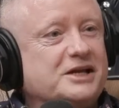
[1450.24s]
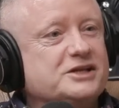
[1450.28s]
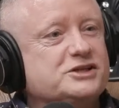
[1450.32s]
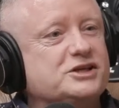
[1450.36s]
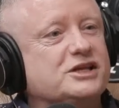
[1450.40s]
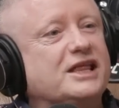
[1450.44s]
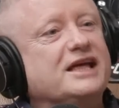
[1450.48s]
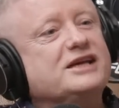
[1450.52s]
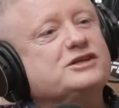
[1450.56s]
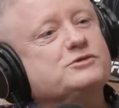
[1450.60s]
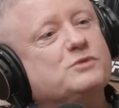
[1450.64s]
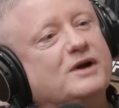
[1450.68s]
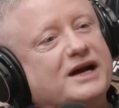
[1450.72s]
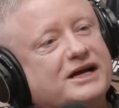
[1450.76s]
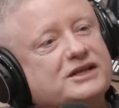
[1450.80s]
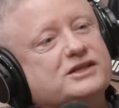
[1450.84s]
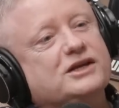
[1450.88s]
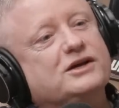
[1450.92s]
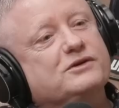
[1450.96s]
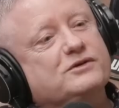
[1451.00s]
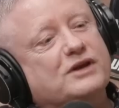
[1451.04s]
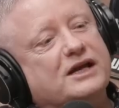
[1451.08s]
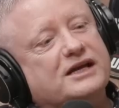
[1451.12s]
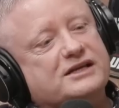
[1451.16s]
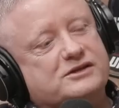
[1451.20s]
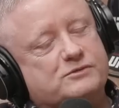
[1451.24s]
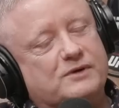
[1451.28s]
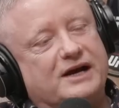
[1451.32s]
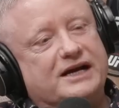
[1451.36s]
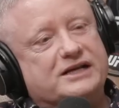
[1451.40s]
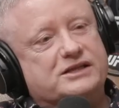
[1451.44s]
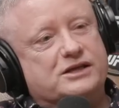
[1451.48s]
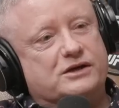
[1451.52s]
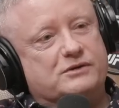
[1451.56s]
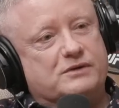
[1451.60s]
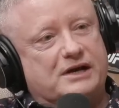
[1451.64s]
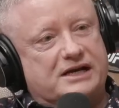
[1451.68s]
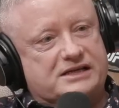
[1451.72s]
So that's what I do. That's what I
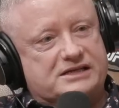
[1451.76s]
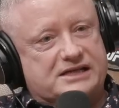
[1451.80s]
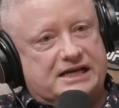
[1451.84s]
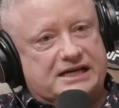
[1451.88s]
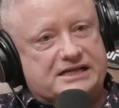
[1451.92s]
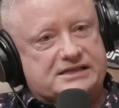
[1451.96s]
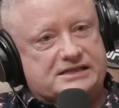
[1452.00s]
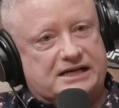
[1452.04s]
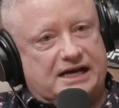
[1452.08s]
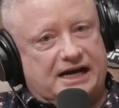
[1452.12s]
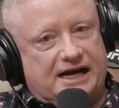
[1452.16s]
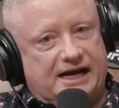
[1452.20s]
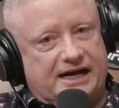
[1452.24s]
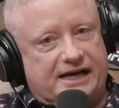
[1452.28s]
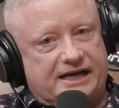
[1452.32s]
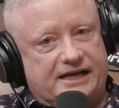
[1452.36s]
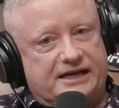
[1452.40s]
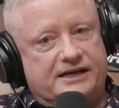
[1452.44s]
do. I